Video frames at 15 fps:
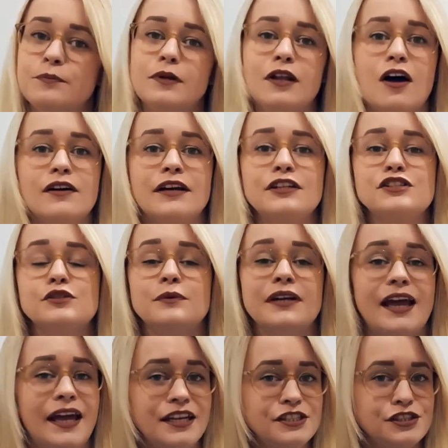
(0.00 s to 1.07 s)
belonging to
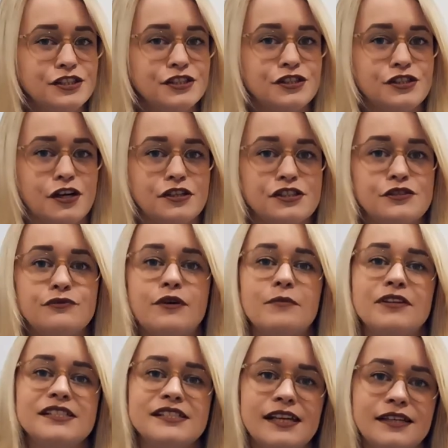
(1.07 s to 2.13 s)
an ancient judge from
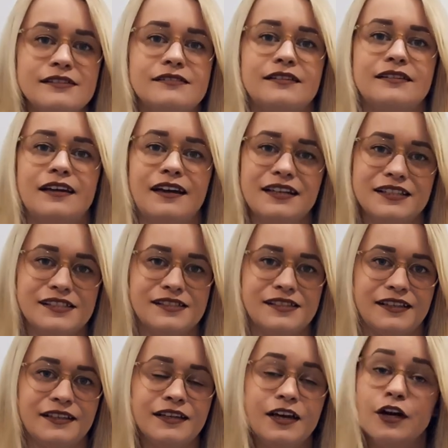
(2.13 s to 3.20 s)
the 6th
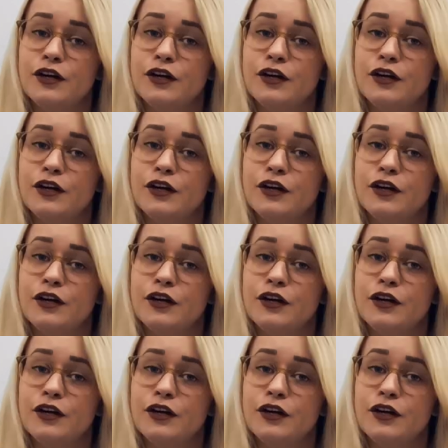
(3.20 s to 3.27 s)
dynasty,